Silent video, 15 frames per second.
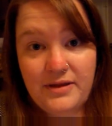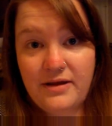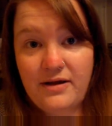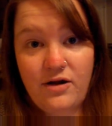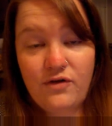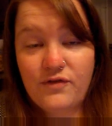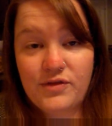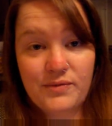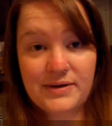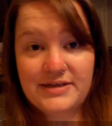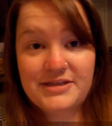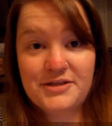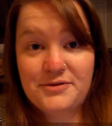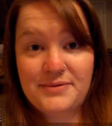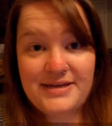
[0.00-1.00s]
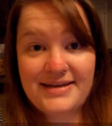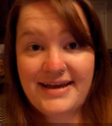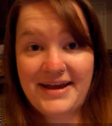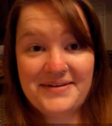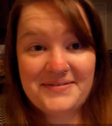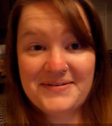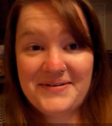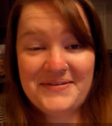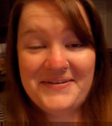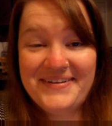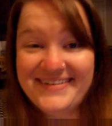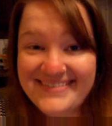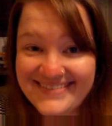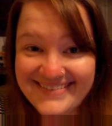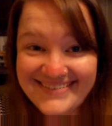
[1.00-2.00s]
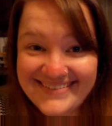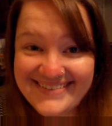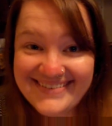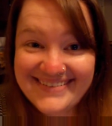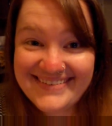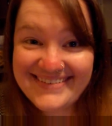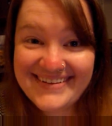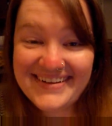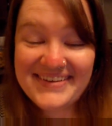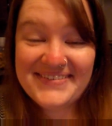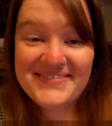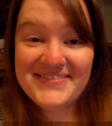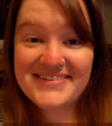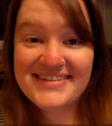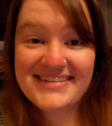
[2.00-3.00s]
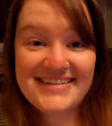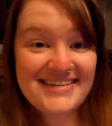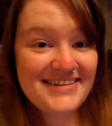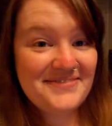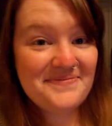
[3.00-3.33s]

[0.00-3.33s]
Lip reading: over the rest of the week. I don't know. We'll see.